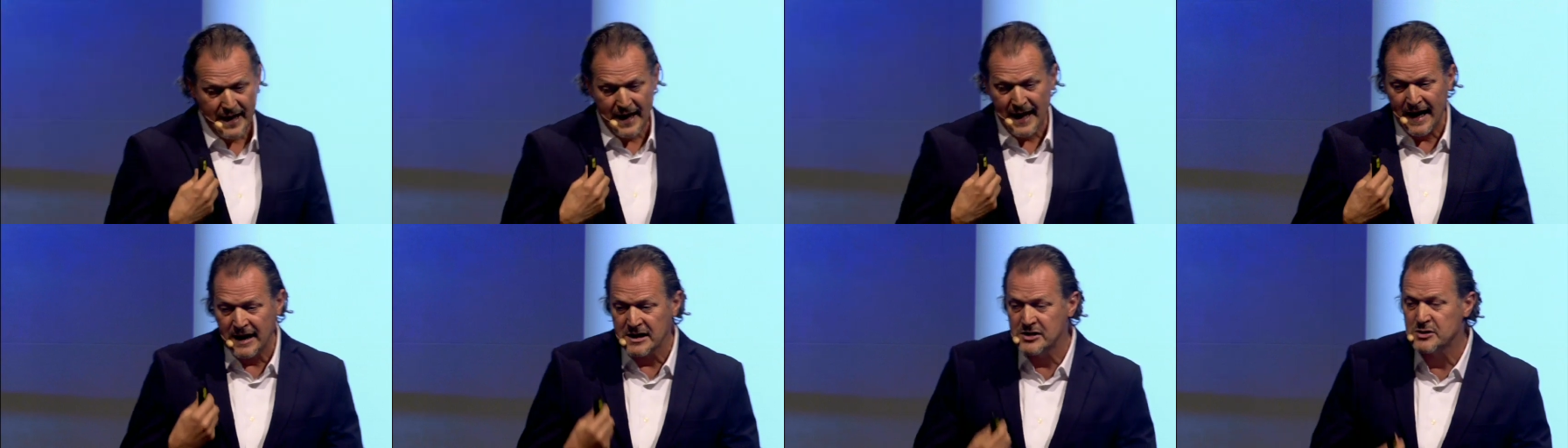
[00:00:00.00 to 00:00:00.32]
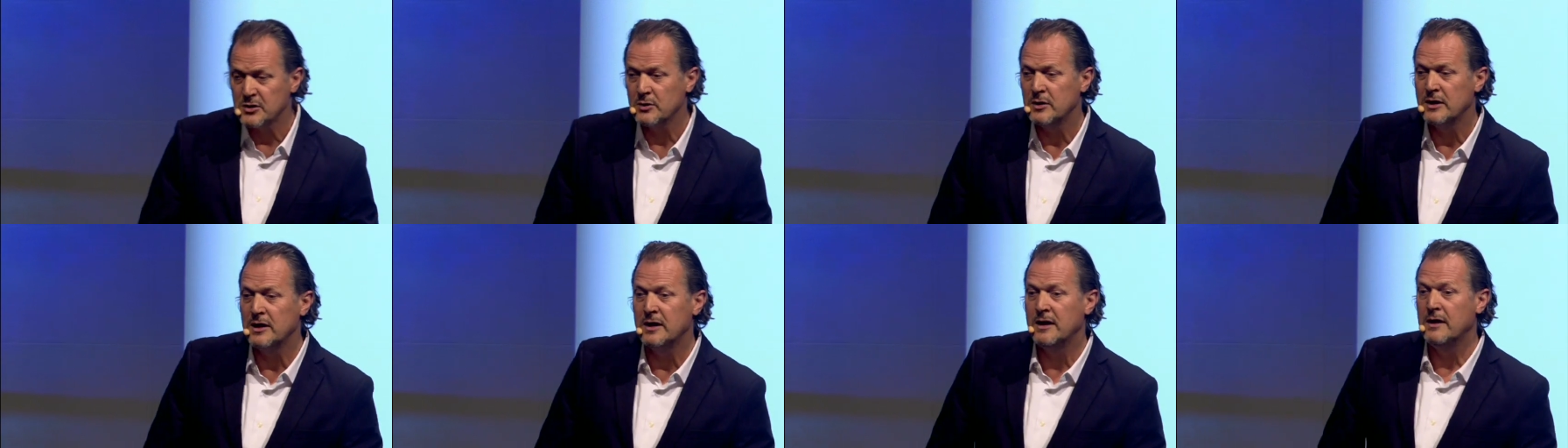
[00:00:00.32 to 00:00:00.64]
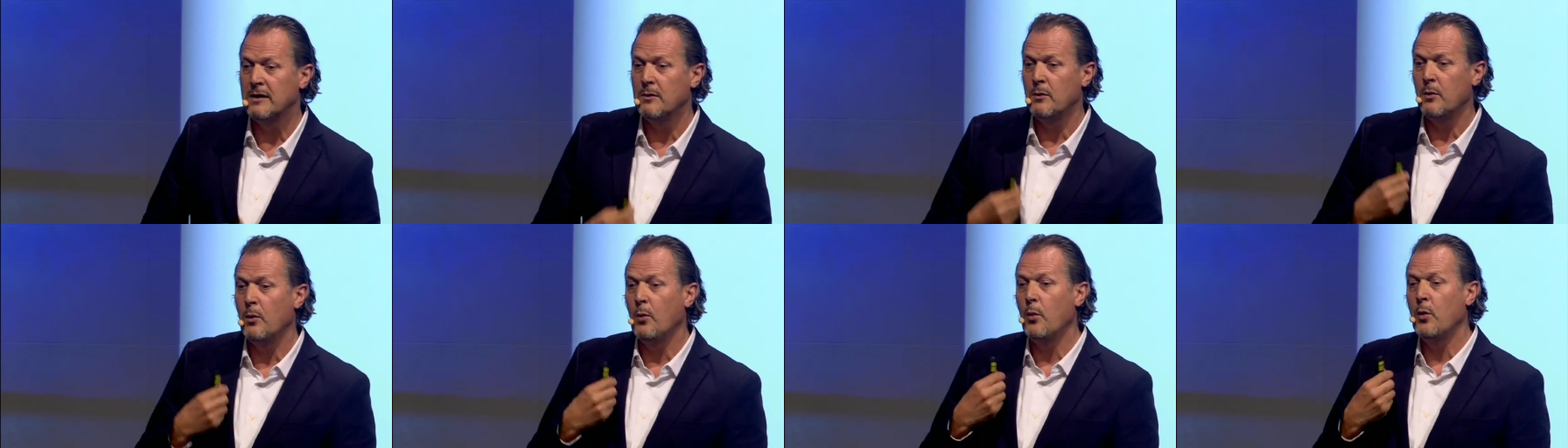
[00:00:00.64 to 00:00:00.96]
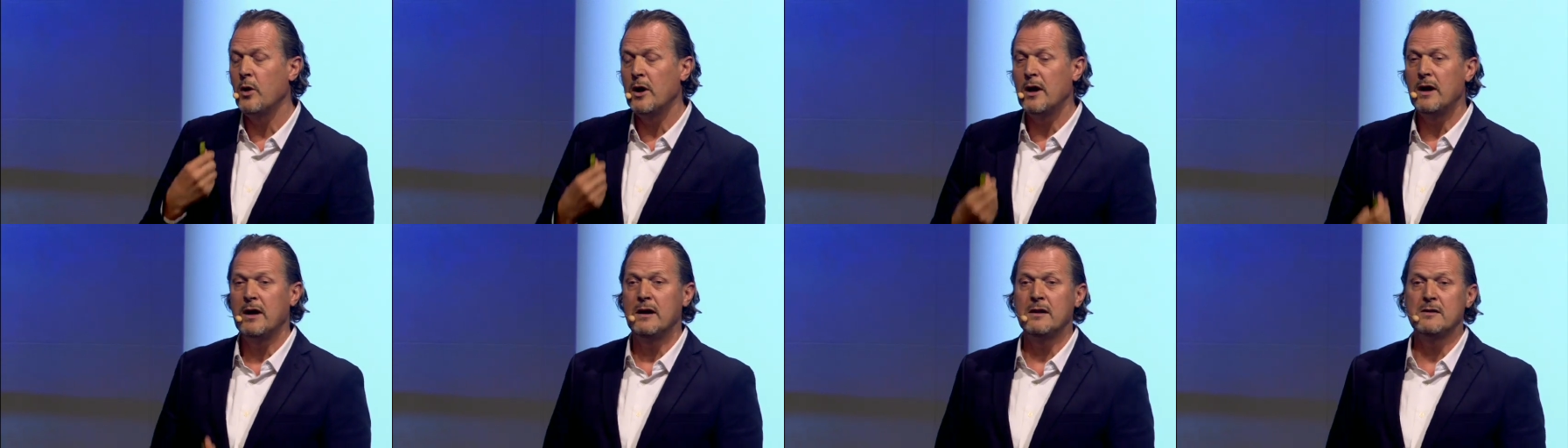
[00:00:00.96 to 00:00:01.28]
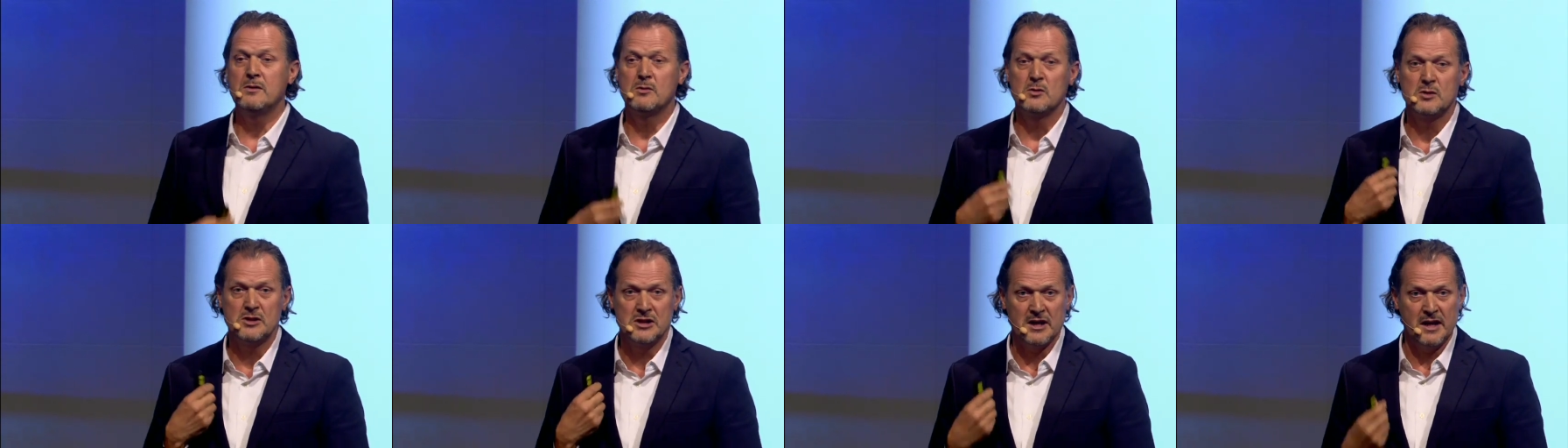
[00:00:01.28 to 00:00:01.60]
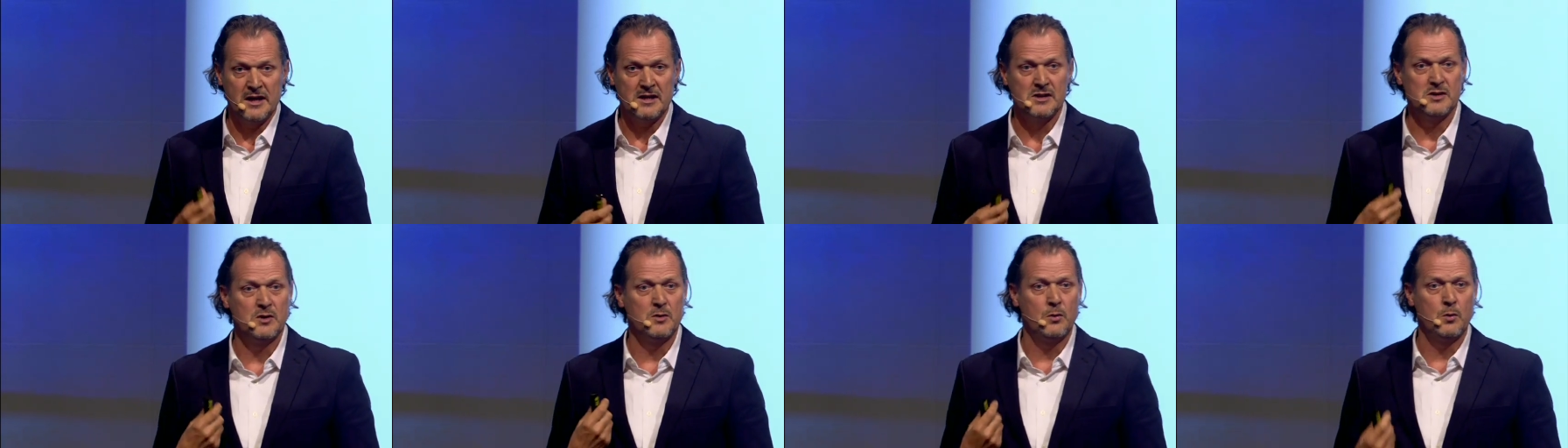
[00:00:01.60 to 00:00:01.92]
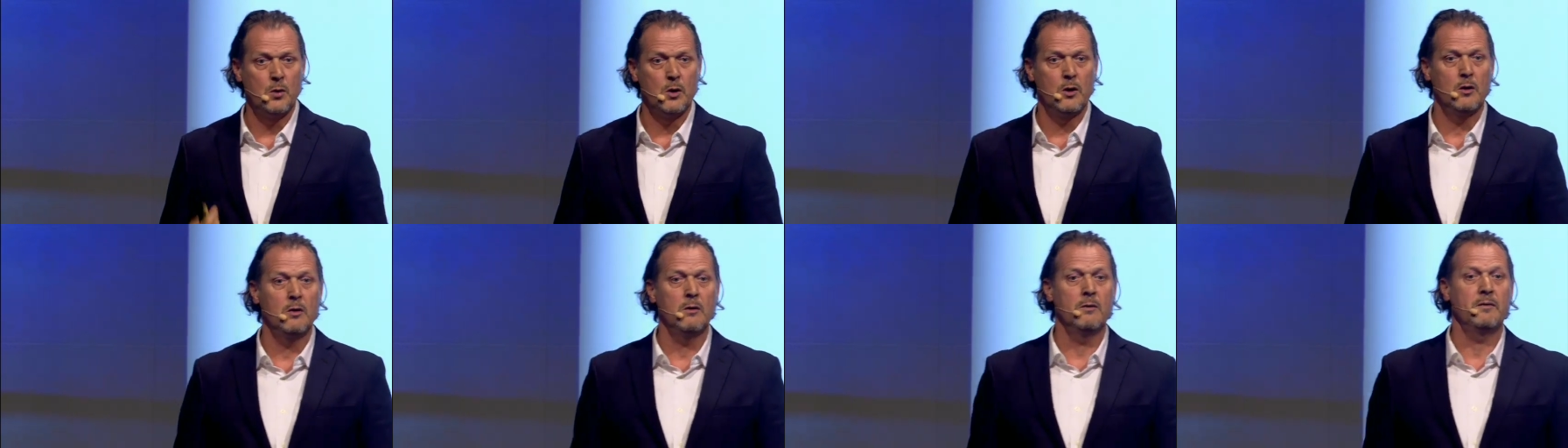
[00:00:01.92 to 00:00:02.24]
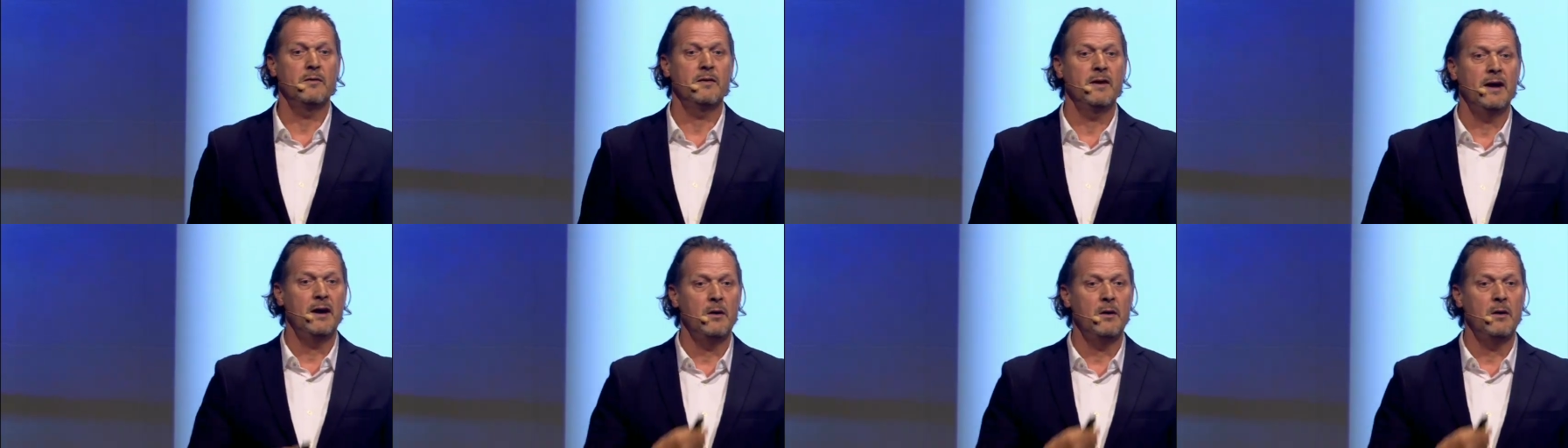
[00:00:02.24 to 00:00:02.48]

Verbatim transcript: actually willing to change the world.